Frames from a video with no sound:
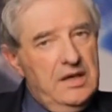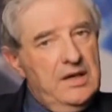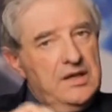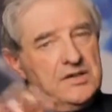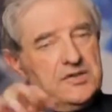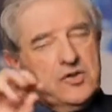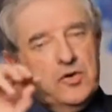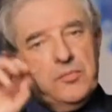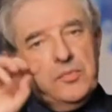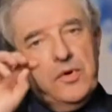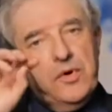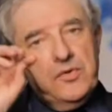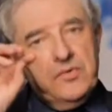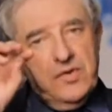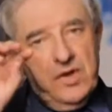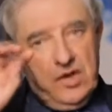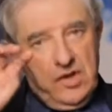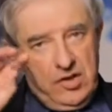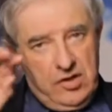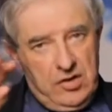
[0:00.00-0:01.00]
So both
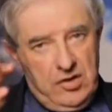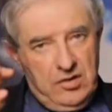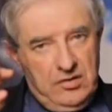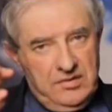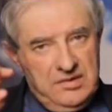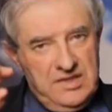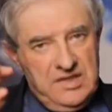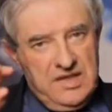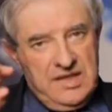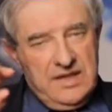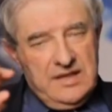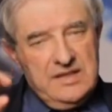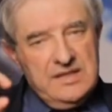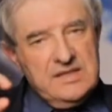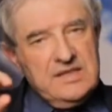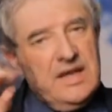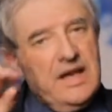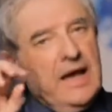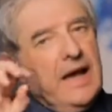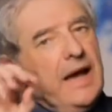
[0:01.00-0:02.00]

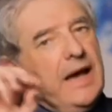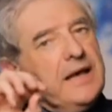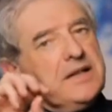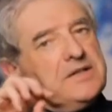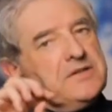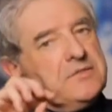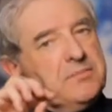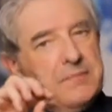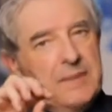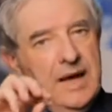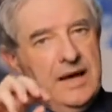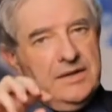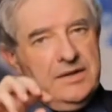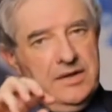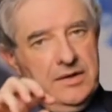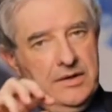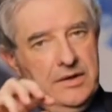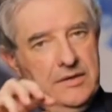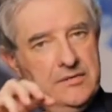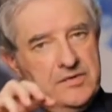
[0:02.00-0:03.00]
content and
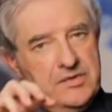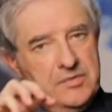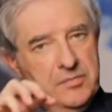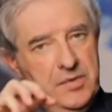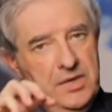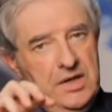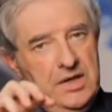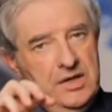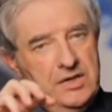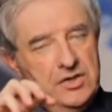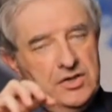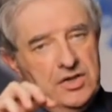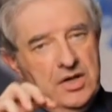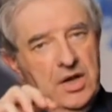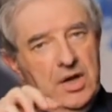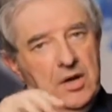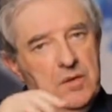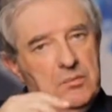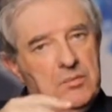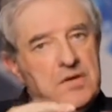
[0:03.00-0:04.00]
manner of speech
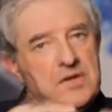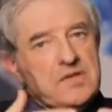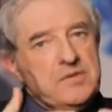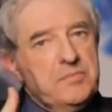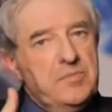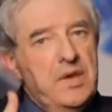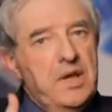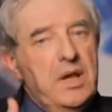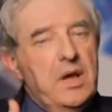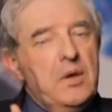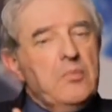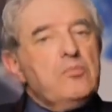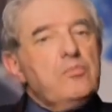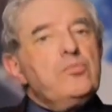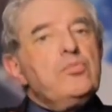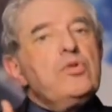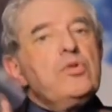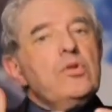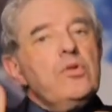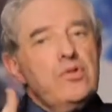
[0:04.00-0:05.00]
must be
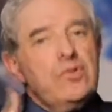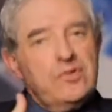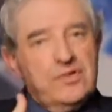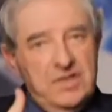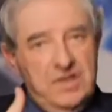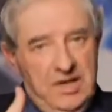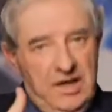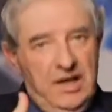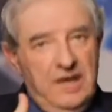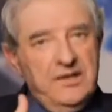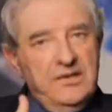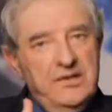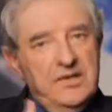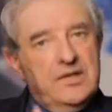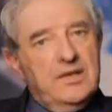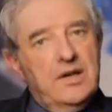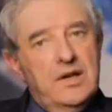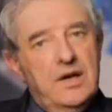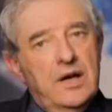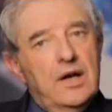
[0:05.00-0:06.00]
brought
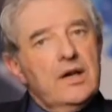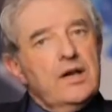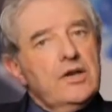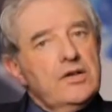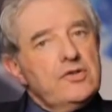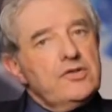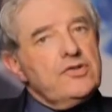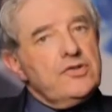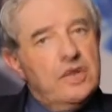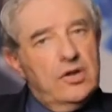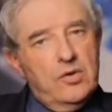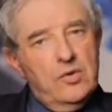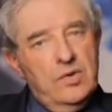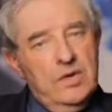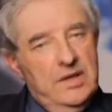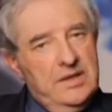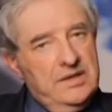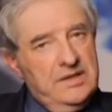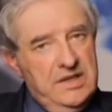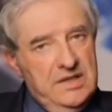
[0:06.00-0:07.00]
under control
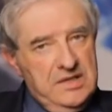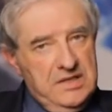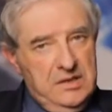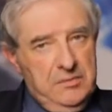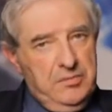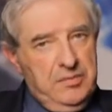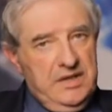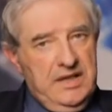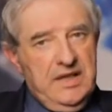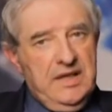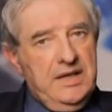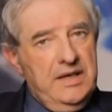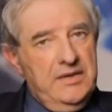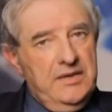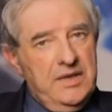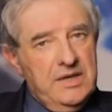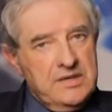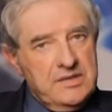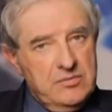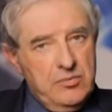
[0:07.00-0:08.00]
and discipline in
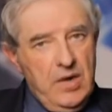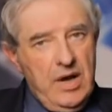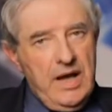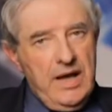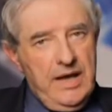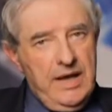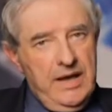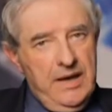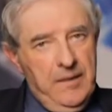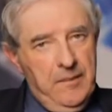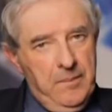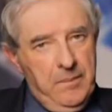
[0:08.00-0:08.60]
this way.